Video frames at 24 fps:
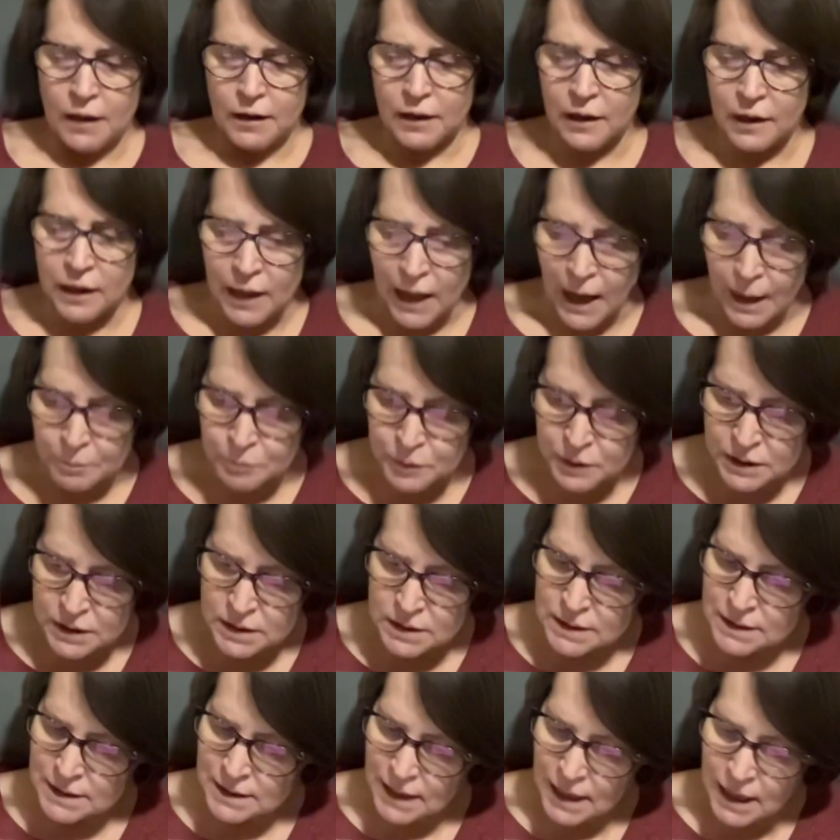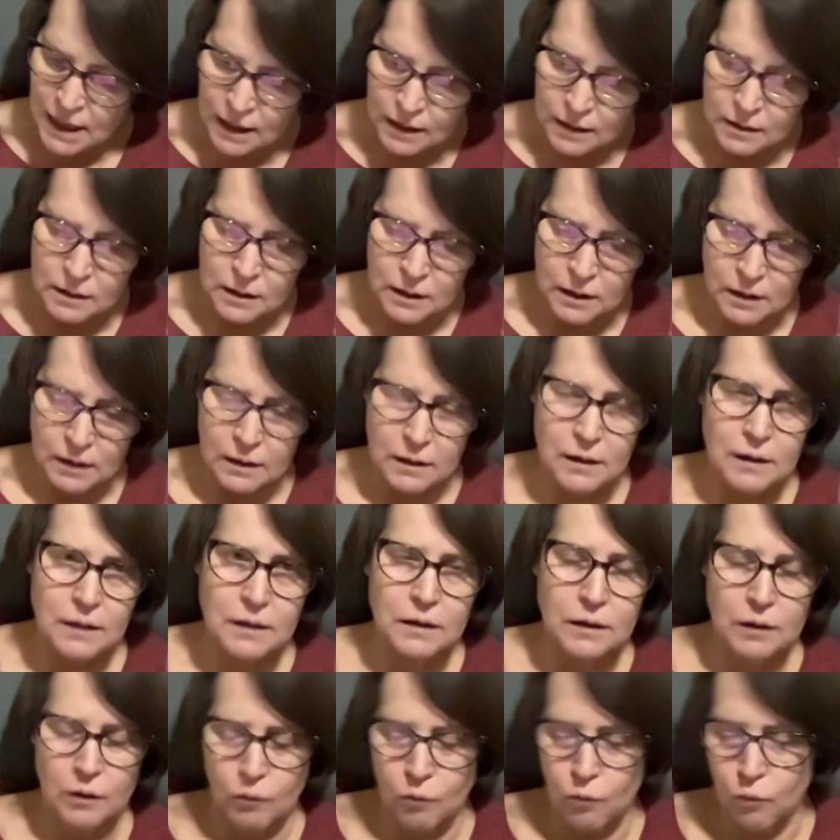That being said,
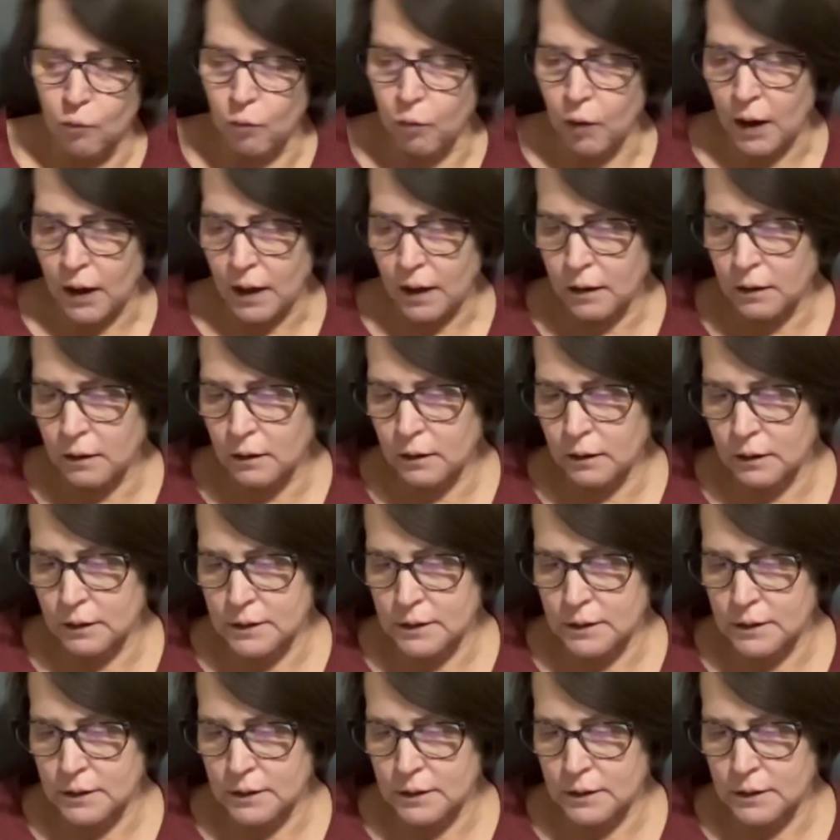while